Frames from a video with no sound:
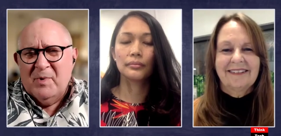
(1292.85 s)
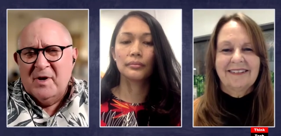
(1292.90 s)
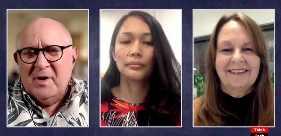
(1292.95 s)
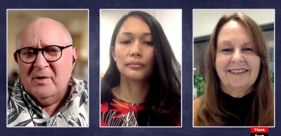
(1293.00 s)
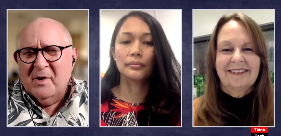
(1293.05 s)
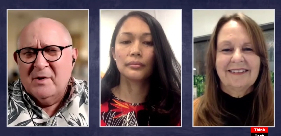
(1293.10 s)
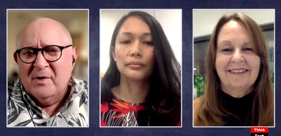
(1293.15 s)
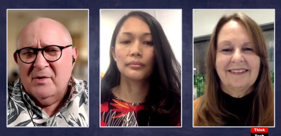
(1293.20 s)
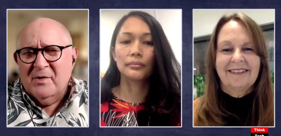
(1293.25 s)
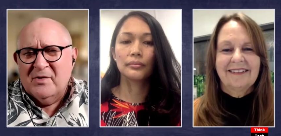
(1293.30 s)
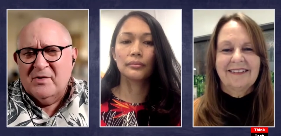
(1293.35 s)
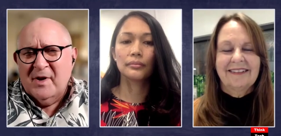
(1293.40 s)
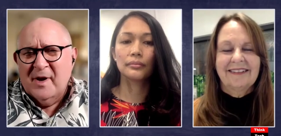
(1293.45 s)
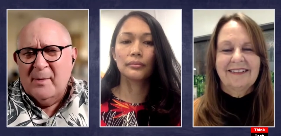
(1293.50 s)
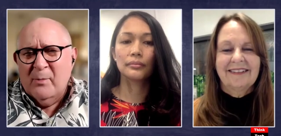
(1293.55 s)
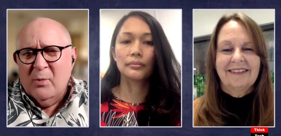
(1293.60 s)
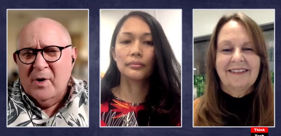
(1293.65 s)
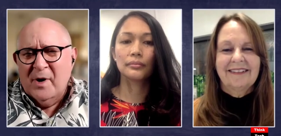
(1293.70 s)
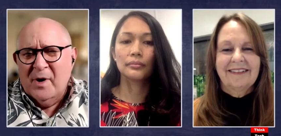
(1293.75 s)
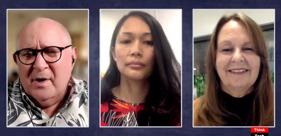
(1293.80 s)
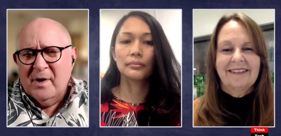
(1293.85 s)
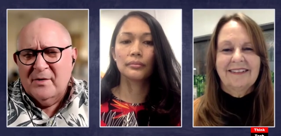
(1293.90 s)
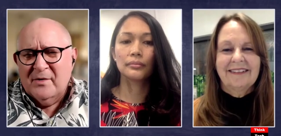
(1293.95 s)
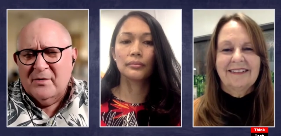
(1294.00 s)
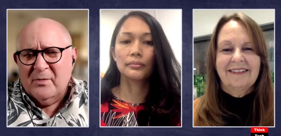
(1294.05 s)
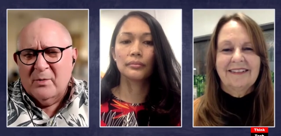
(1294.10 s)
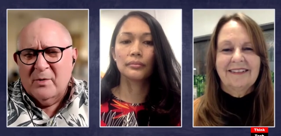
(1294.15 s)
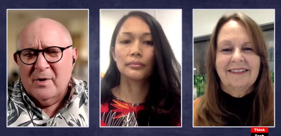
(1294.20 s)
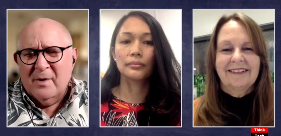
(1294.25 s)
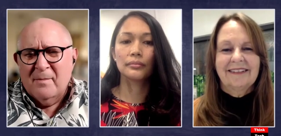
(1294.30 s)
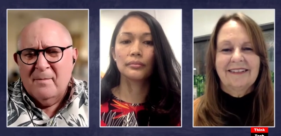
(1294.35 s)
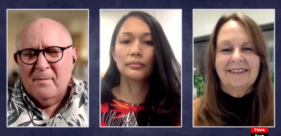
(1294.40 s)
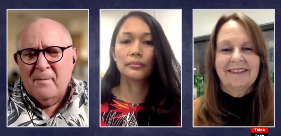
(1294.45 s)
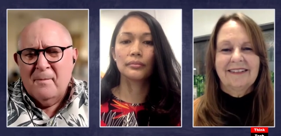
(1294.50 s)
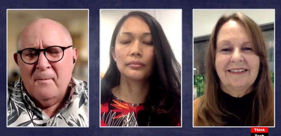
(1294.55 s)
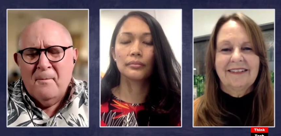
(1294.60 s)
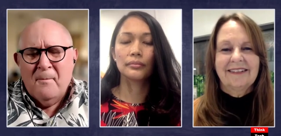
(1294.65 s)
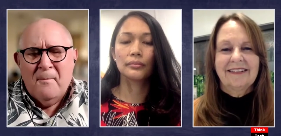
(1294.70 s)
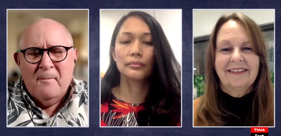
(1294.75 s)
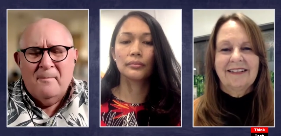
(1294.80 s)
Speaker 1: being done the same way elsewhere
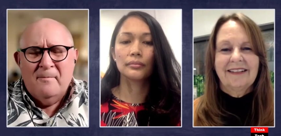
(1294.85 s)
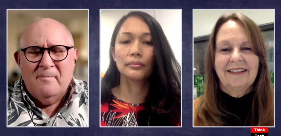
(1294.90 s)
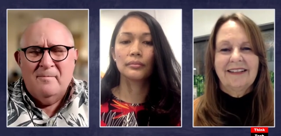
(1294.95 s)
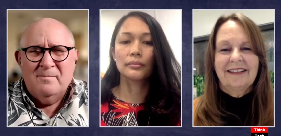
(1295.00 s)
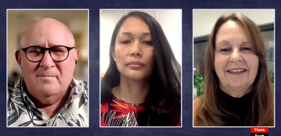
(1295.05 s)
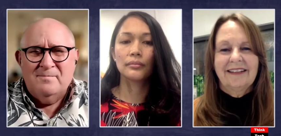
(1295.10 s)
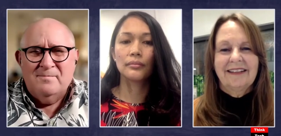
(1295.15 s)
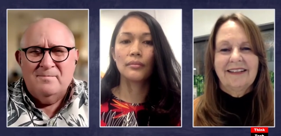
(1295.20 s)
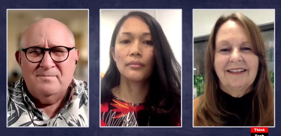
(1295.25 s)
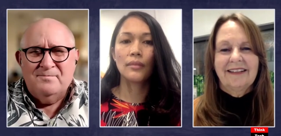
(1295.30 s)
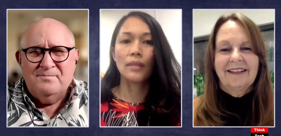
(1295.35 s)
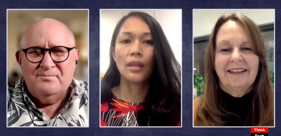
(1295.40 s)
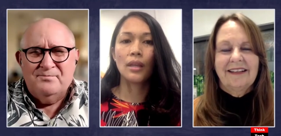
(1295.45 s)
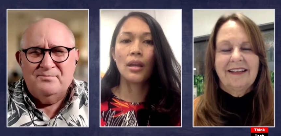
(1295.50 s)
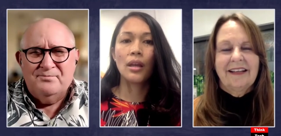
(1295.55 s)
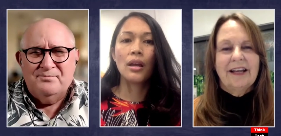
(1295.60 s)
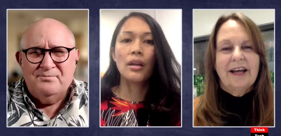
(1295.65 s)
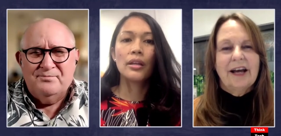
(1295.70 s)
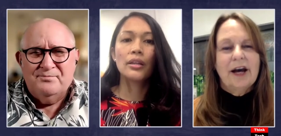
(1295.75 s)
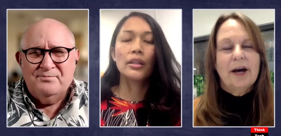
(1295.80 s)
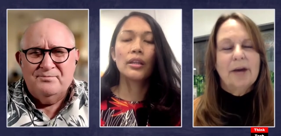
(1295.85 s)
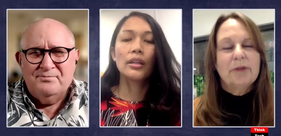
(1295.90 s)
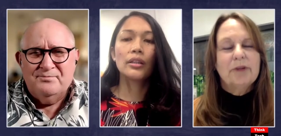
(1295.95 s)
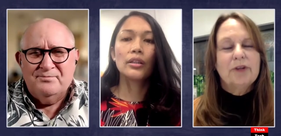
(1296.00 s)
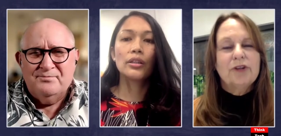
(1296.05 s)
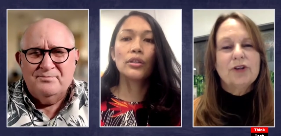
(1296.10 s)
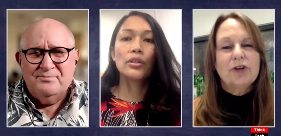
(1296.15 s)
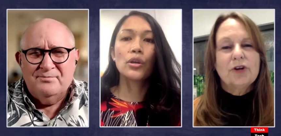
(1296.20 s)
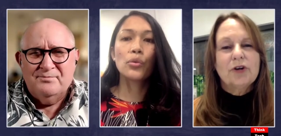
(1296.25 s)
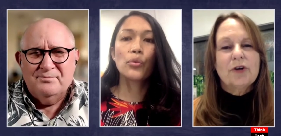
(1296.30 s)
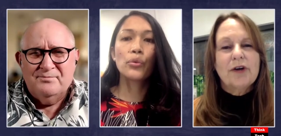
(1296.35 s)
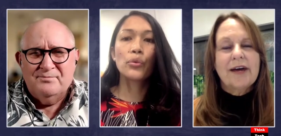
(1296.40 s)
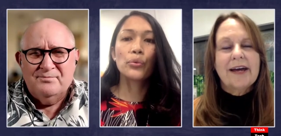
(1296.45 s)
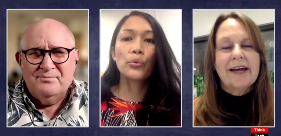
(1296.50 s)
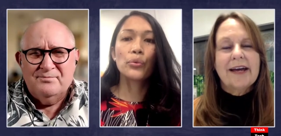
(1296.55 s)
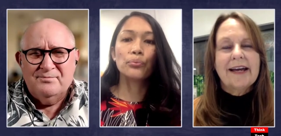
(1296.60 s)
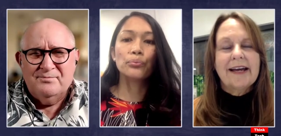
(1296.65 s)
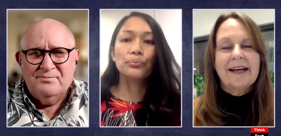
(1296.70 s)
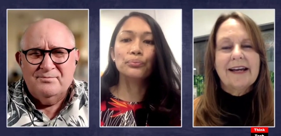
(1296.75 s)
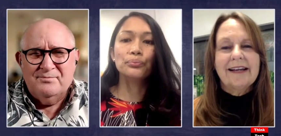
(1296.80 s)
Speaker 2: um, you, you, know, know
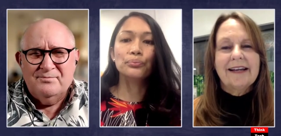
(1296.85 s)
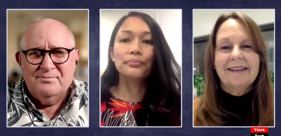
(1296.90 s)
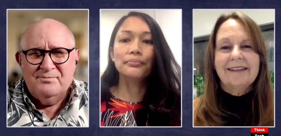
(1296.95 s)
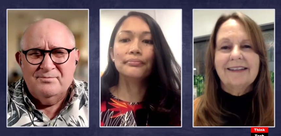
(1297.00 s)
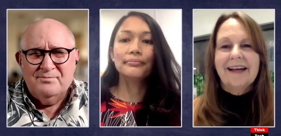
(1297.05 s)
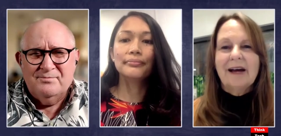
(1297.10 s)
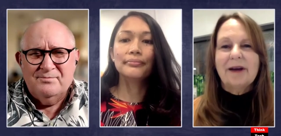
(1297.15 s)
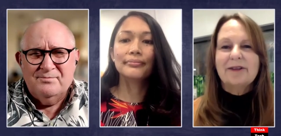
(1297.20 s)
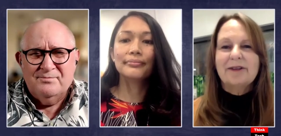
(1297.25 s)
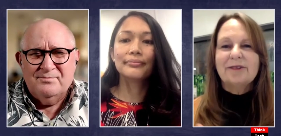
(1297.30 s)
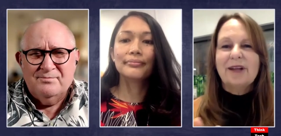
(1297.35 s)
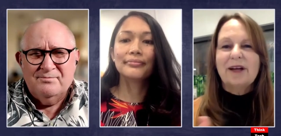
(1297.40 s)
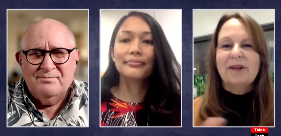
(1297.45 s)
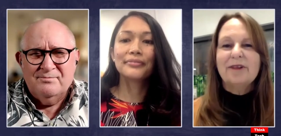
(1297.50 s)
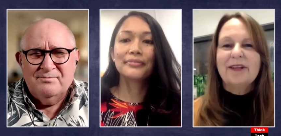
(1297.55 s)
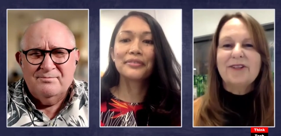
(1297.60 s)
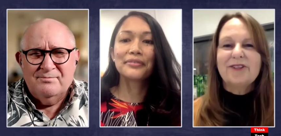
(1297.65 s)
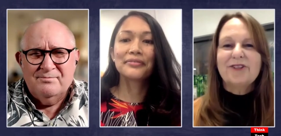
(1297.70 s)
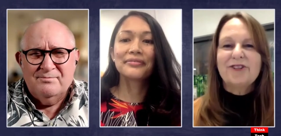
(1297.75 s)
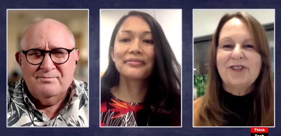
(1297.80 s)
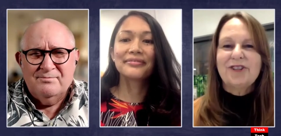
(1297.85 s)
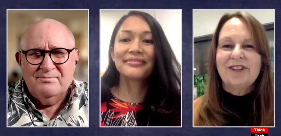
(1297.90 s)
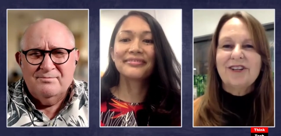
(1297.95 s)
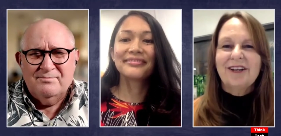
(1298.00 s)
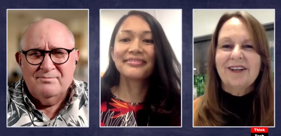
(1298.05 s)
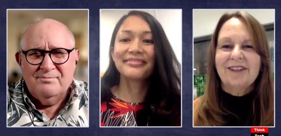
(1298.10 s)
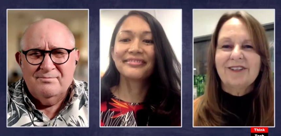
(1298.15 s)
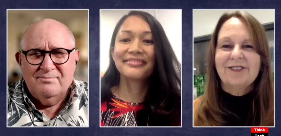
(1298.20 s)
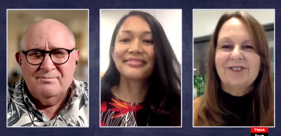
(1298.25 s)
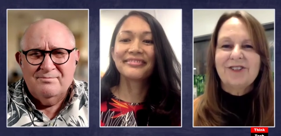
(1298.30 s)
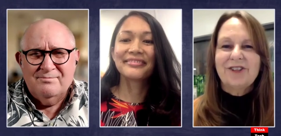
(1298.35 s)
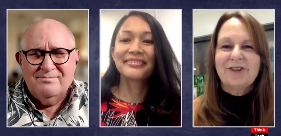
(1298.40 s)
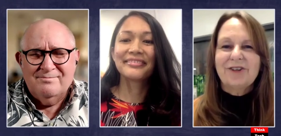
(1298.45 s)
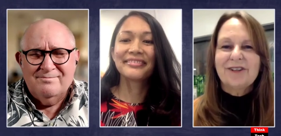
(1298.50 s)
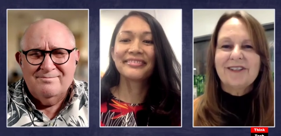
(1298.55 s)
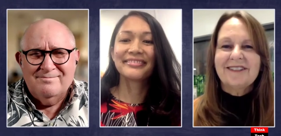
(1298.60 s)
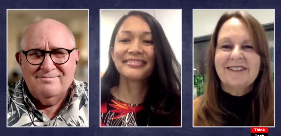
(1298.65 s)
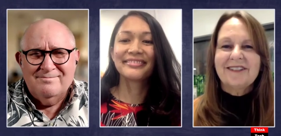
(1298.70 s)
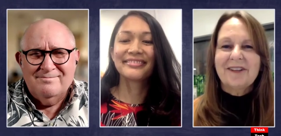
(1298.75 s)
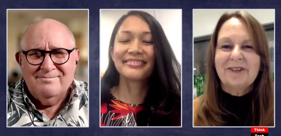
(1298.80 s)
I'll let uh,
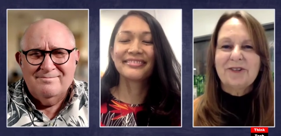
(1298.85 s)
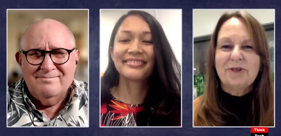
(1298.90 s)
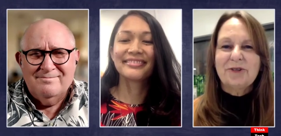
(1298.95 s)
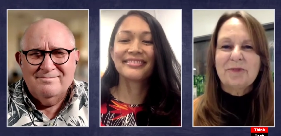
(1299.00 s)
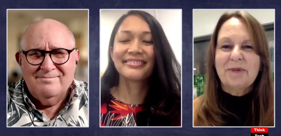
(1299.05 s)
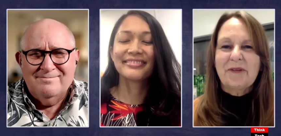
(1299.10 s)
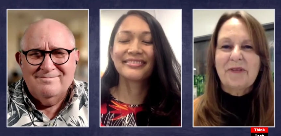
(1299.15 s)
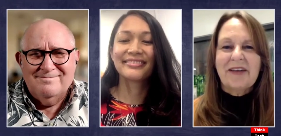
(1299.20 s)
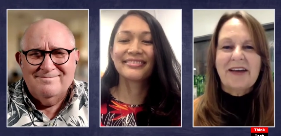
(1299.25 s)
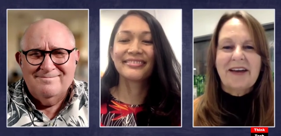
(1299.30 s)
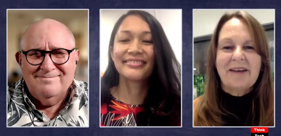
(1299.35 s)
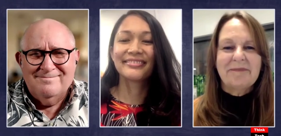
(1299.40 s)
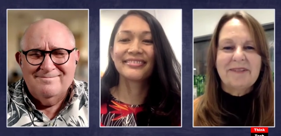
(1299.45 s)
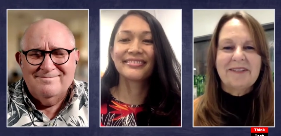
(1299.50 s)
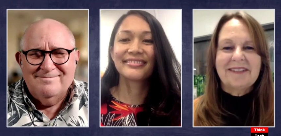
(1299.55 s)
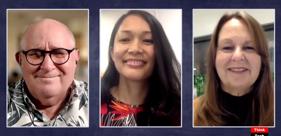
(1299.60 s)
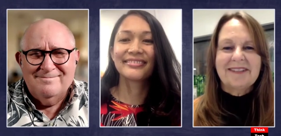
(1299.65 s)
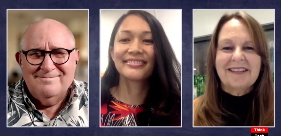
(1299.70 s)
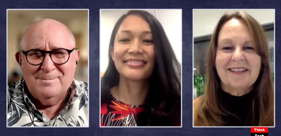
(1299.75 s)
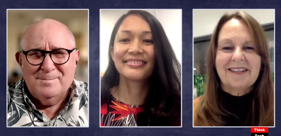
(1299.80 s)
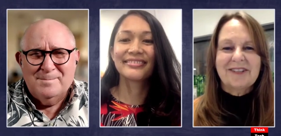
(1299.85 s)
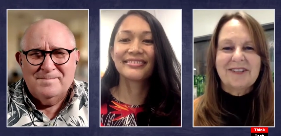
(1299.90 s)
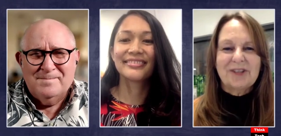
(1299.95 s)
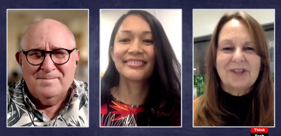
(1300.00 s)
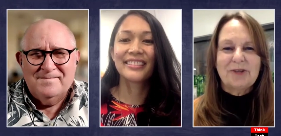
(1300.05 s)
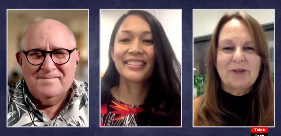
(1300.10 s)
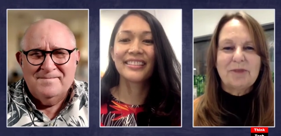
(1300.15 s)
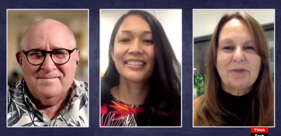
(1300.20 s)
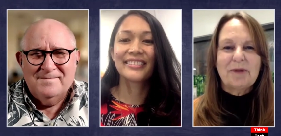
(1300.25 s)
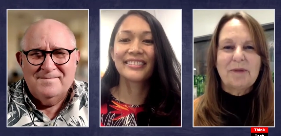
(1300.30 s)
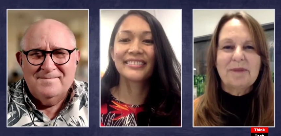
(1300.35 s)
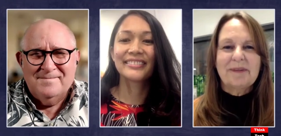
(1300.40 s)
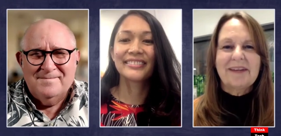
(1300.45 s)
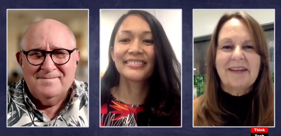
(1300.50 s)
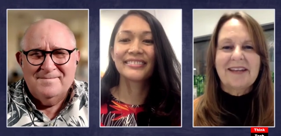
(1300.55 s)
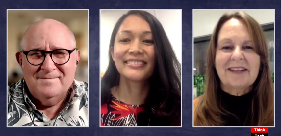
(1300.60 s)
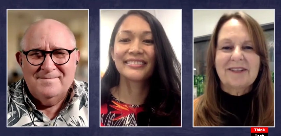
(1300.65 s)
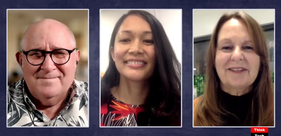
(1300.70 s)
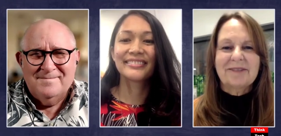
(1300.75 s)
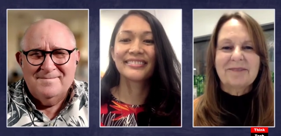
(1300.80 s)
Cherry tell you about that because I, she probably
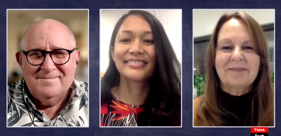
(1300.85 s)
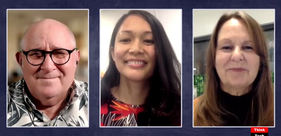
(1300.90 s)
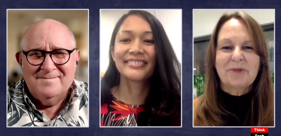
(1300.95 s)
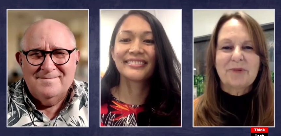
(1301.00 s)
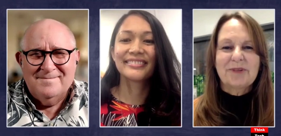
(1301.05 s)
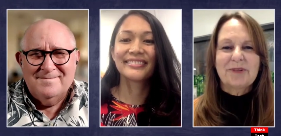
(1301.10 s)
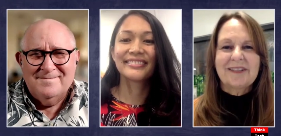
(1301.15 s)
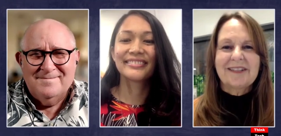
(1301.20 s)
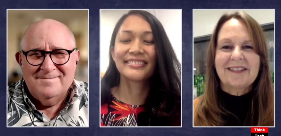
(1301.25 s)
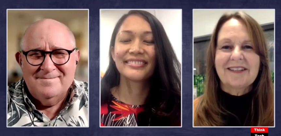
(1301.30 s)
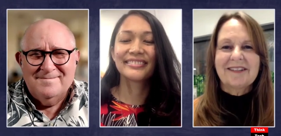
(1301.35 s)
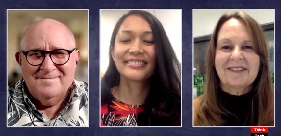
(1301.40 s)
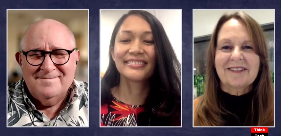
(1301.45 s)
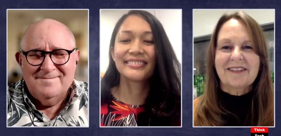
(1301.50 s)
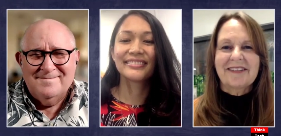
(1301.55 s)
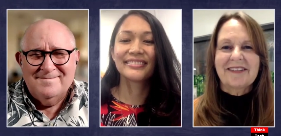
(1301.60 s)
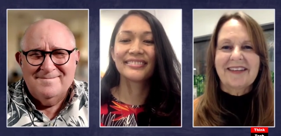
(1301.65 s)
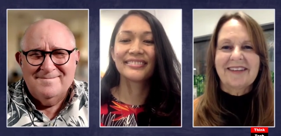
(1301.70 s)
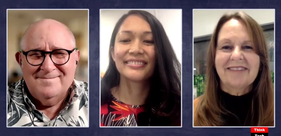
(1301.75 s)
has more details on